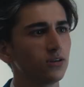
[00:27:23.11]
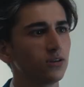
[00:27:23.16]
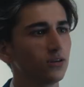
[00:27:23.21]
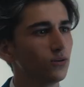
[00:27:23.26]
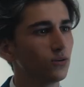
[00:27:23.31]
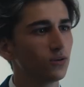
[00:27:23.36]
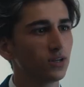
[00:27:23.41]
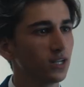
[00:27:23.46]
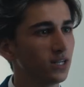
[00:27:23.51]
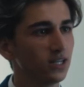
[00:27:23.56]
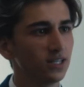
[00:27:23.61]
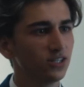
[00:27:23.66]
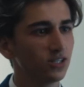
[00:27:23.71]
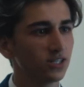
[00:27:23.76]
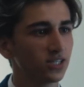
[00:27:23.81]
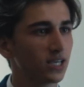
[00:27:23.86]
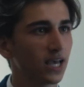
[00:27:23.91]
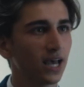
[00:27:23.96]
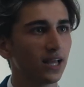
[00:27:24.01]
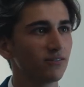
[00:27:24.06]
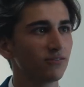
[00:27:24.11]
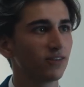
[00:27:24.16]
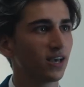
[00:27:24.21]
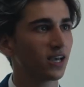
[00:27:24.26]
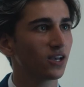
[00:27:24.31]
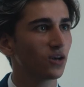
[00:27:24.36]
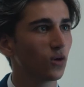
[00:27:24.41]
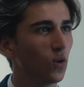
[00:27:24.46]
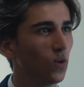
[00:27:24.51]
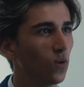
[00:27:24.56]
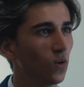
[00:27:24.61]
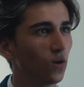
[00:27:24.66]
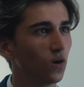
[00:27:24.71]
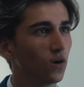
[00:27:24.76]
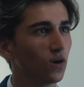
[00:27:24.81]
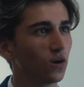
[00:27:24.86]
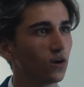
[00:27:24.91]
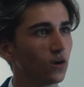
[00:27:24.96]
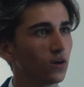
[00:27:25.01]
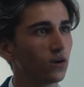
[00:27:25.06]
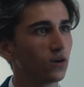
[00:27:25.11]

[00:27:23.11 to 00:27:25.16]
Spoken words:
But in the same way that Ben